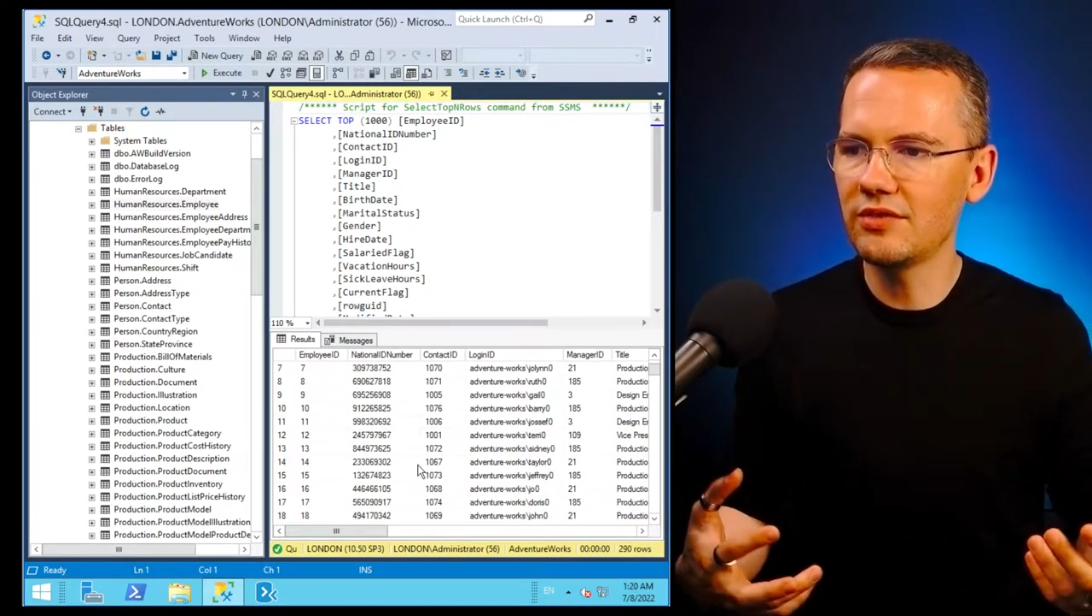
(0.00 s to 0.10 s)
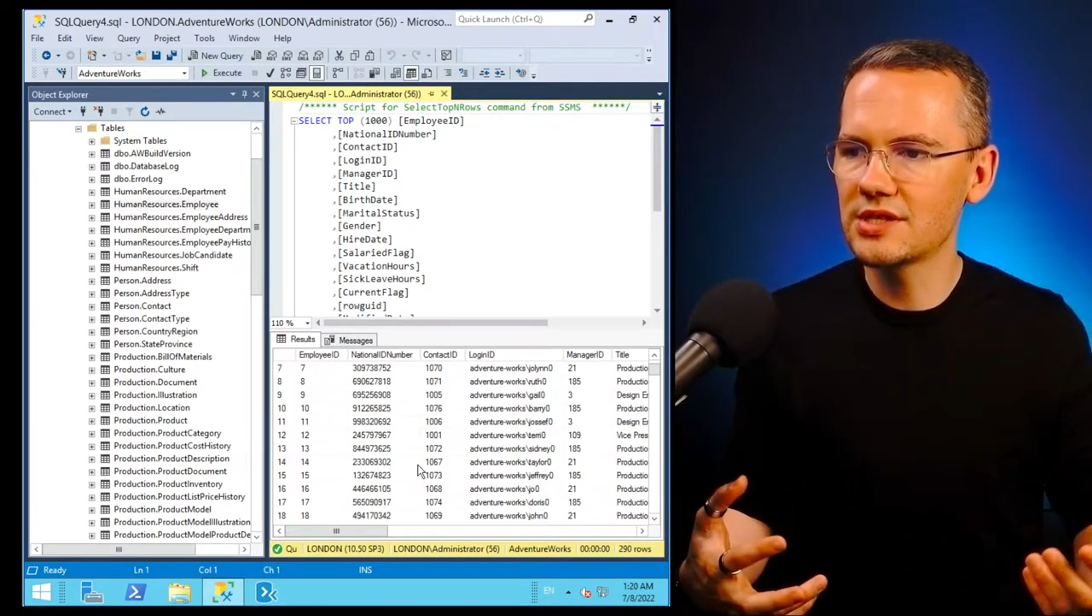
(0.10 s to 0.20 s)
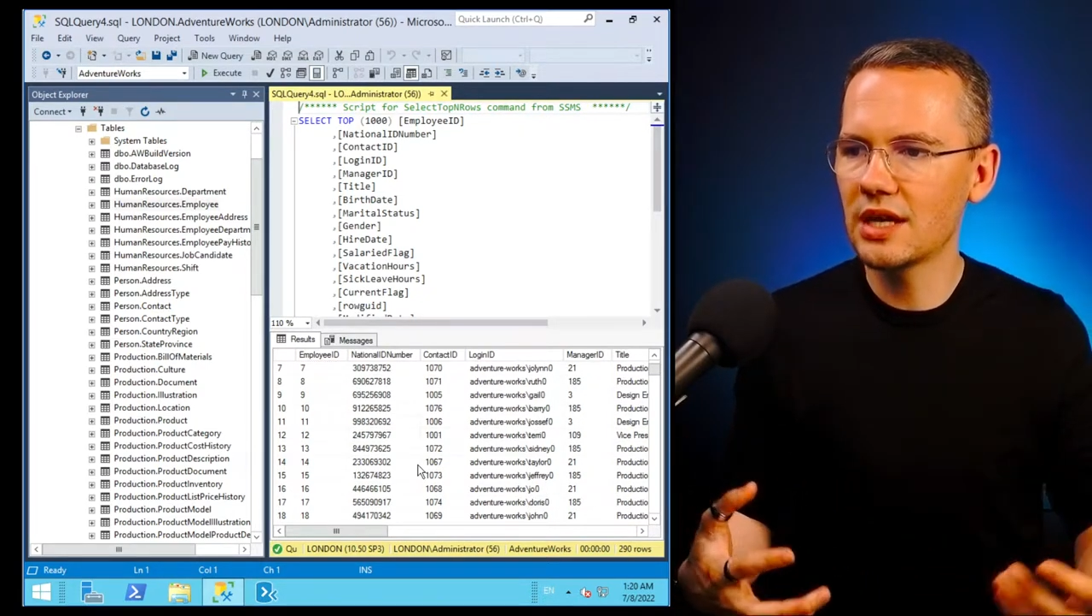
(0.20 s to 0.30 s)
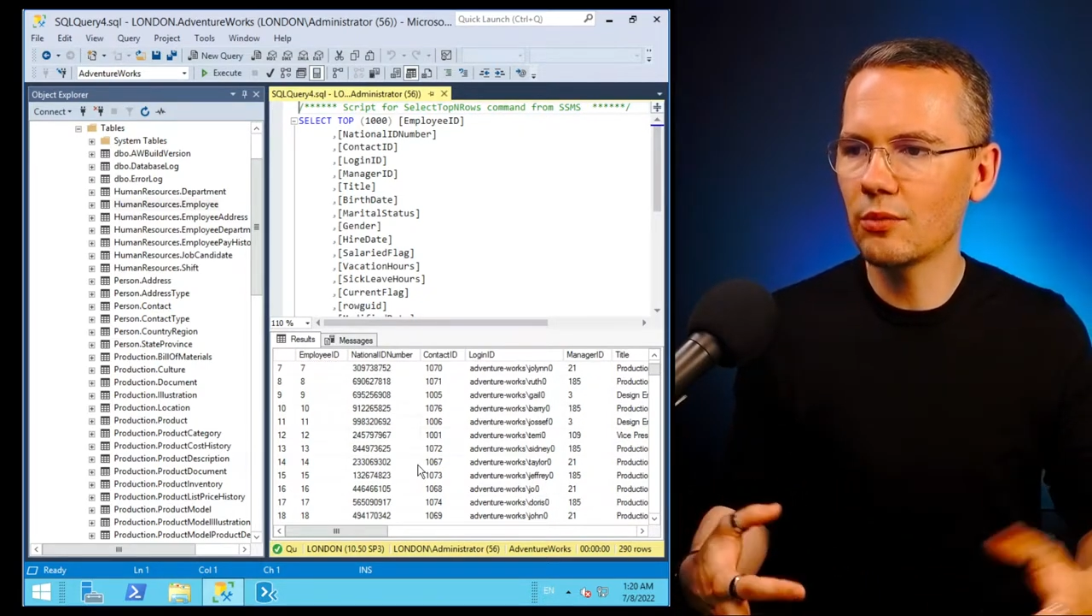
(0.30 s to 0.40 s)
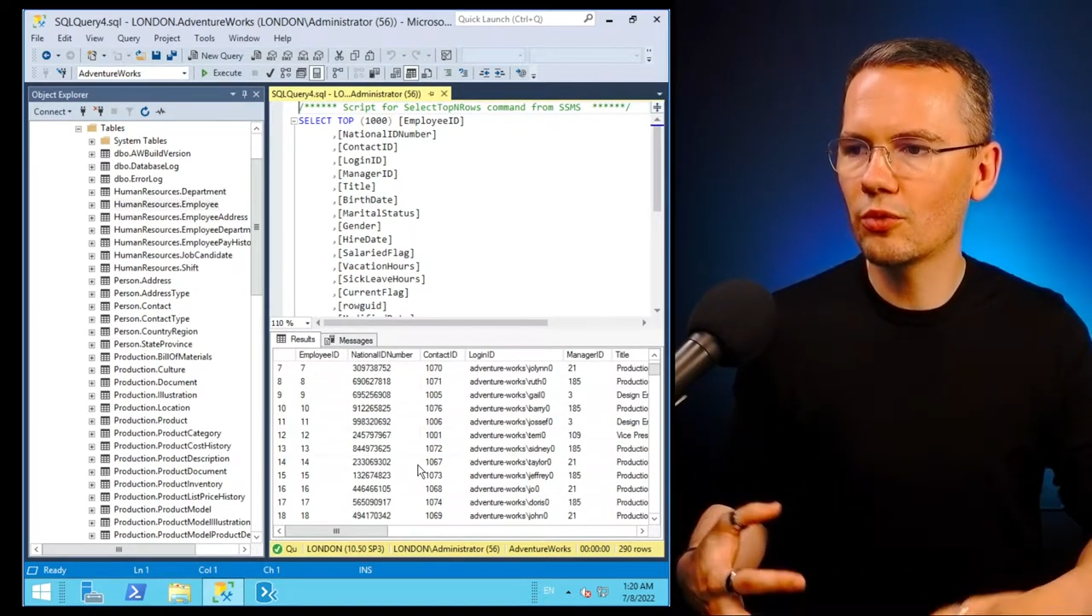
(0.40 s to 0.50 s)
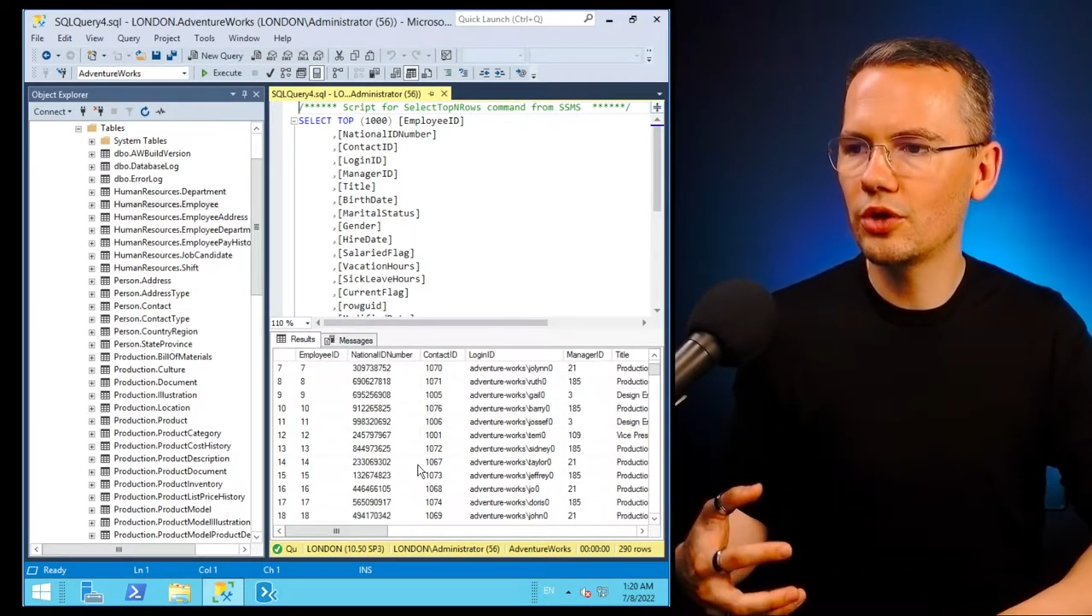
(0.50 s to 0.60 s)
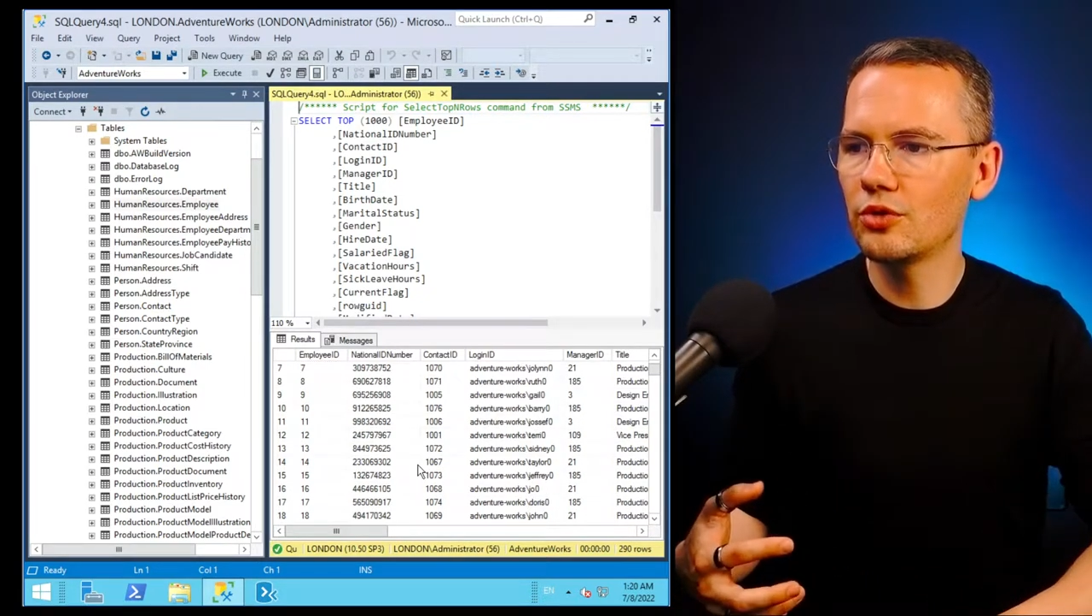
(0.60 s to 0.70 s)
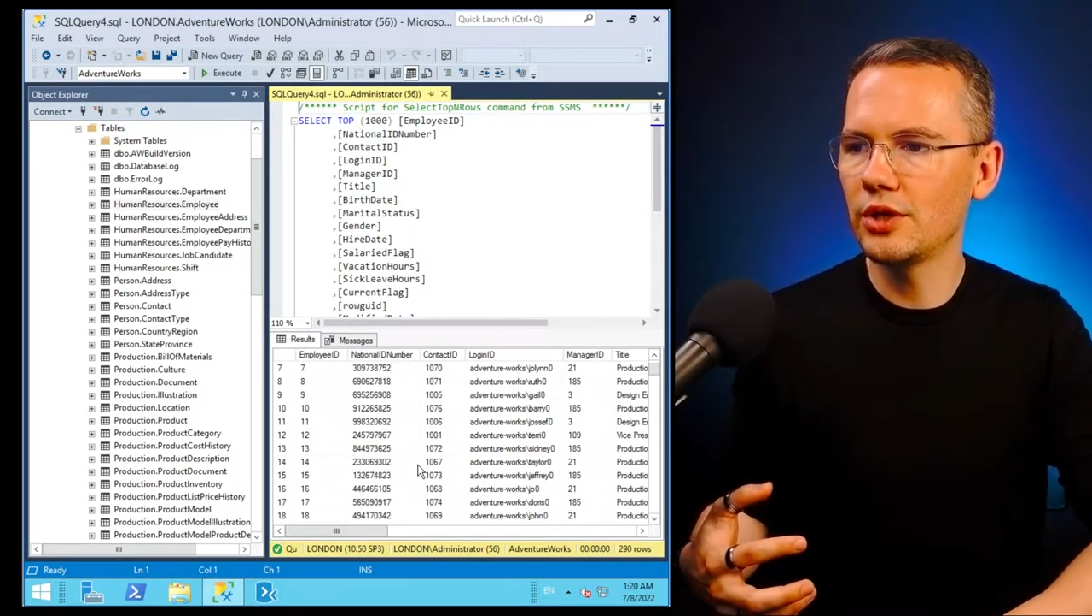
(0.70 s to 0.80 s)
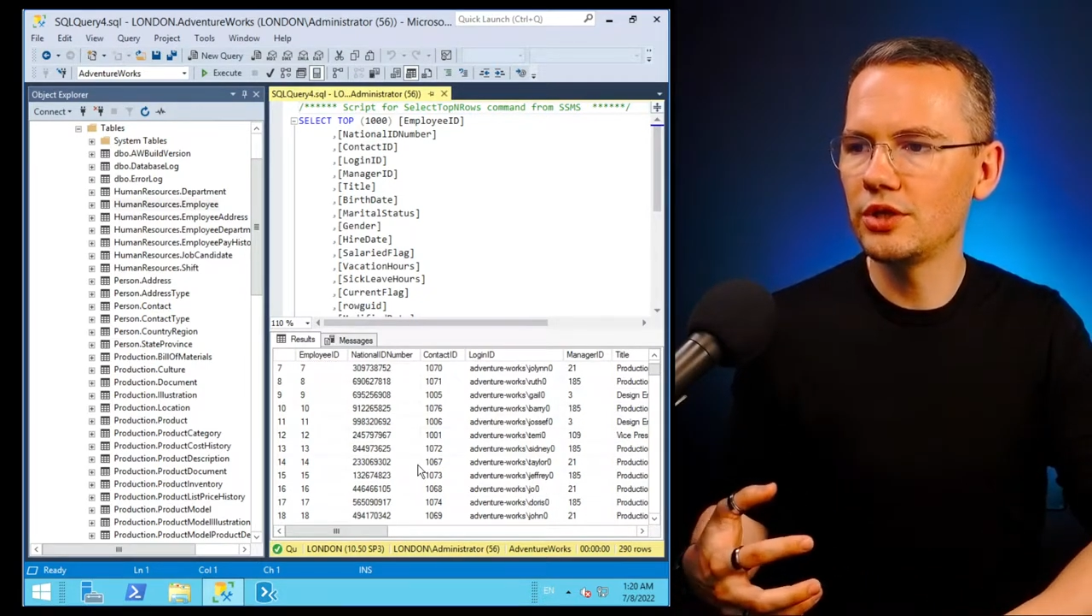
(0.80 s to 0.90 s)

it somewhere? Do I